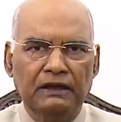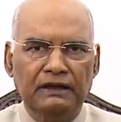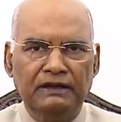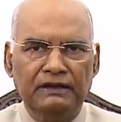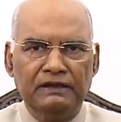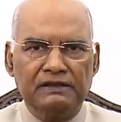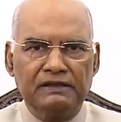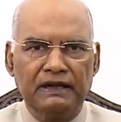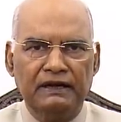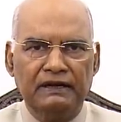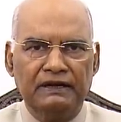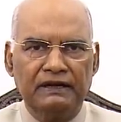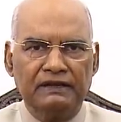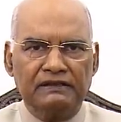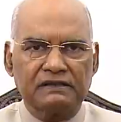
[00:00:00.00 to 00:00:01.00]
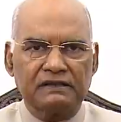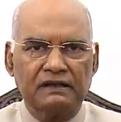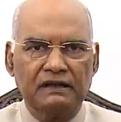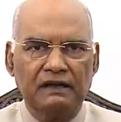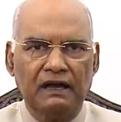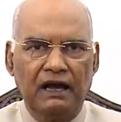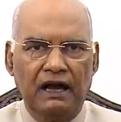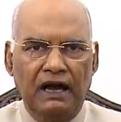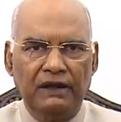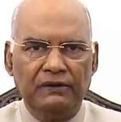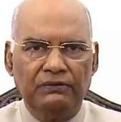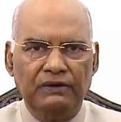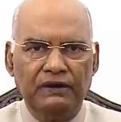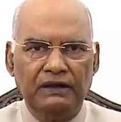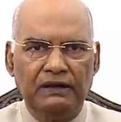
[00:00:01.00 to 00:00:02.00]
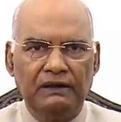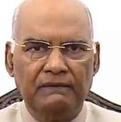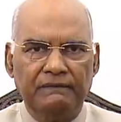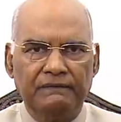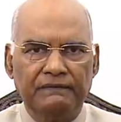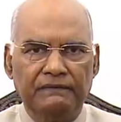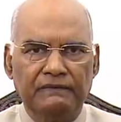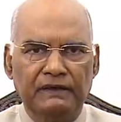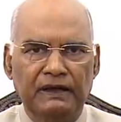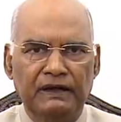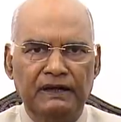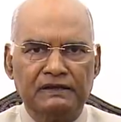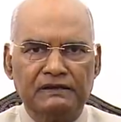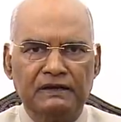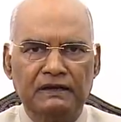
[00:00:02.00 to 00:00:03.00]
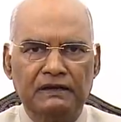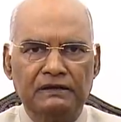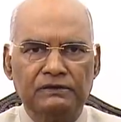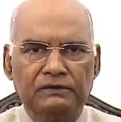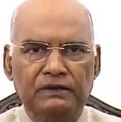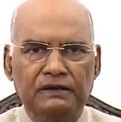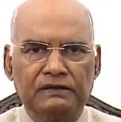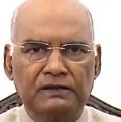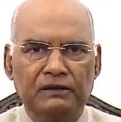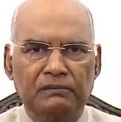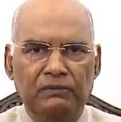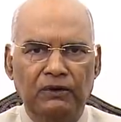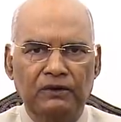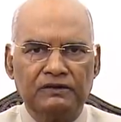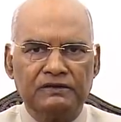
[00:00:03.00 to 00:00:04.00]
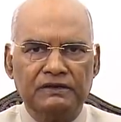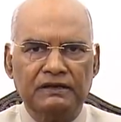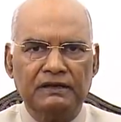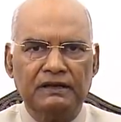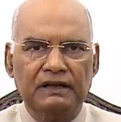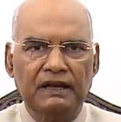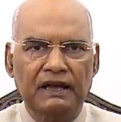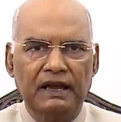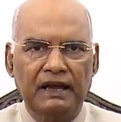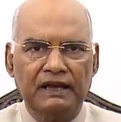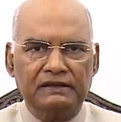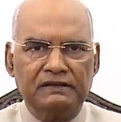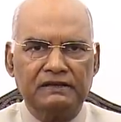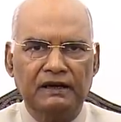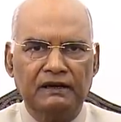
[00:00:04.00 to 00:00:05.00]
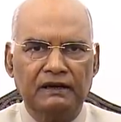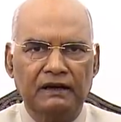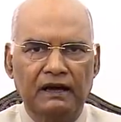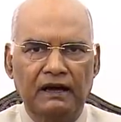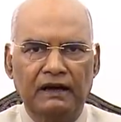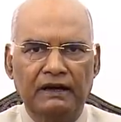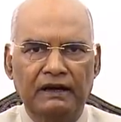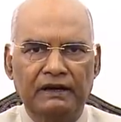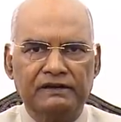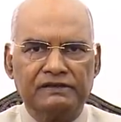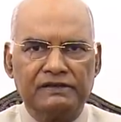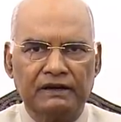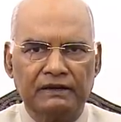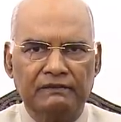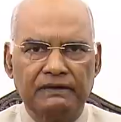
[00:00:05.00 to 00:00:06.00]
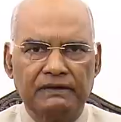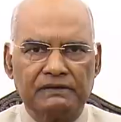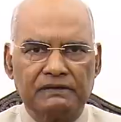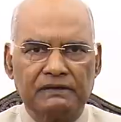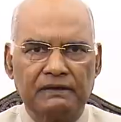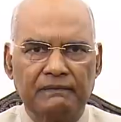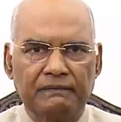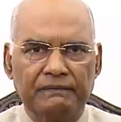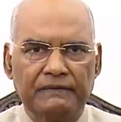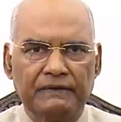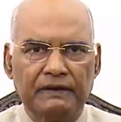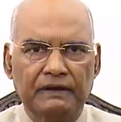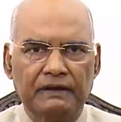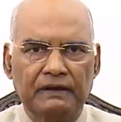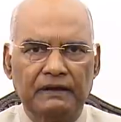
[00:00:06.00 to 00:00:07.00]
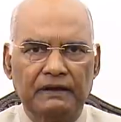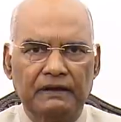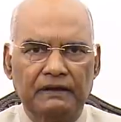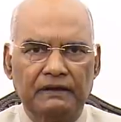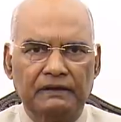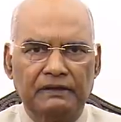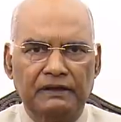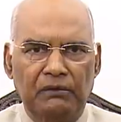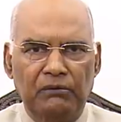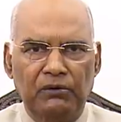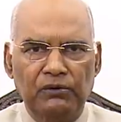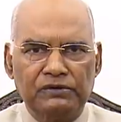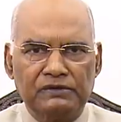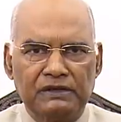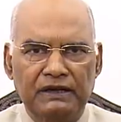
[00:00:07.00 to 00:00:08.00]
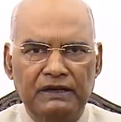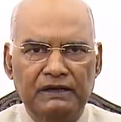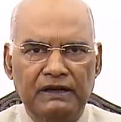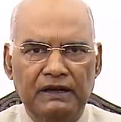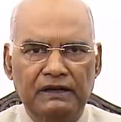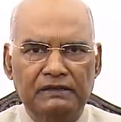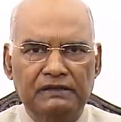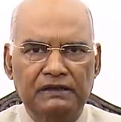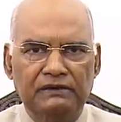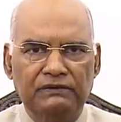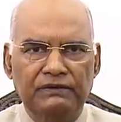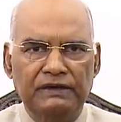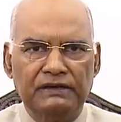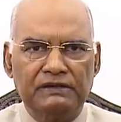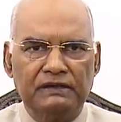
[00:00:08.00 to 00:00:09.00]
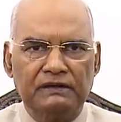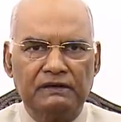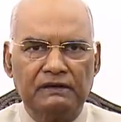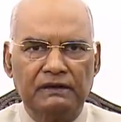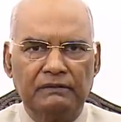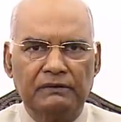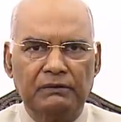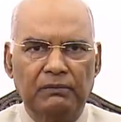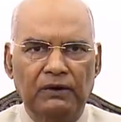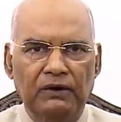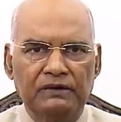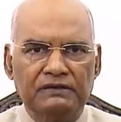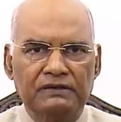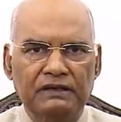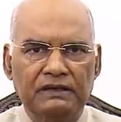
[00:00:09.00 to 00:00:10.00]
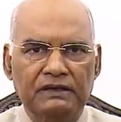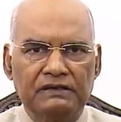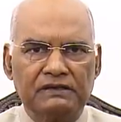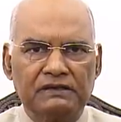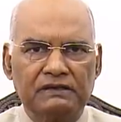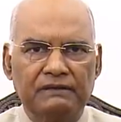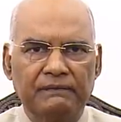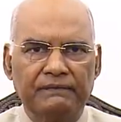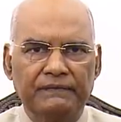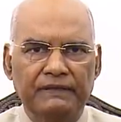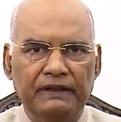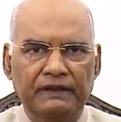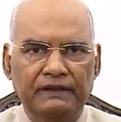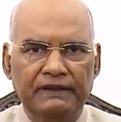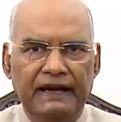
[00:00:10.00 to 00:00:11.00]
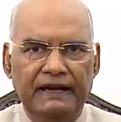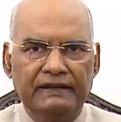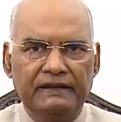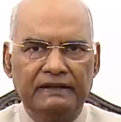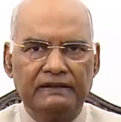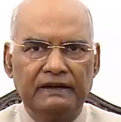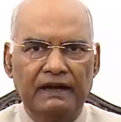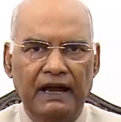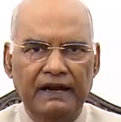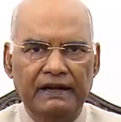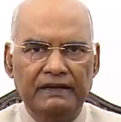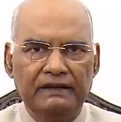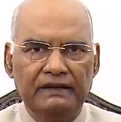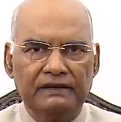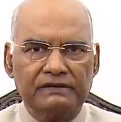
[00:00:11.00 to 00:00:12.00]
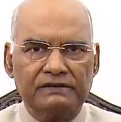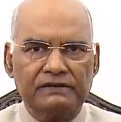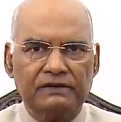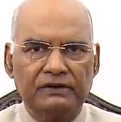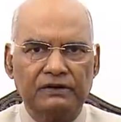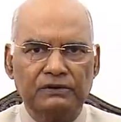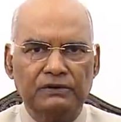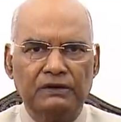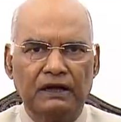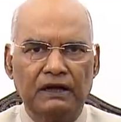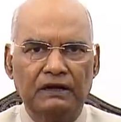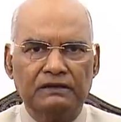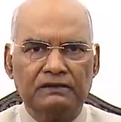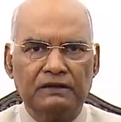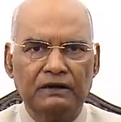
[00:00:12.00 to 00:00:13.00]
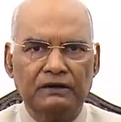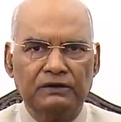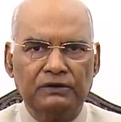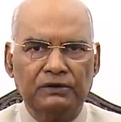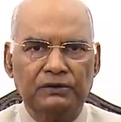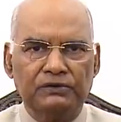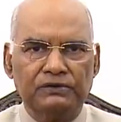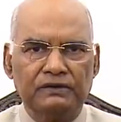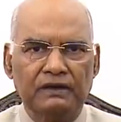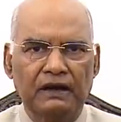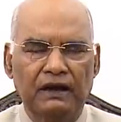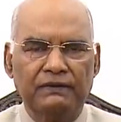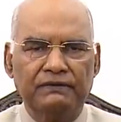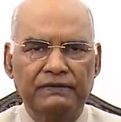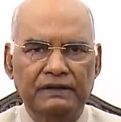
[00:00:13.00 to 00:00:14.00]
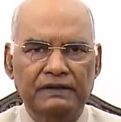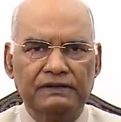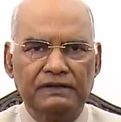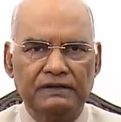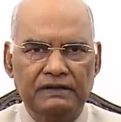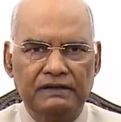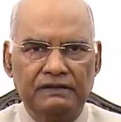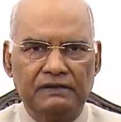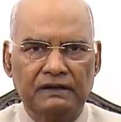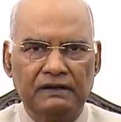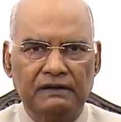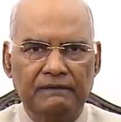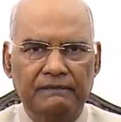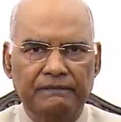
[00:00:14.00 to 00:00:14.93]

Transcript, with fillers: In this context, I feel the national education policy has done a great service. The most encouraging feature of the policy is that it adheres to the cultural ethos of each region.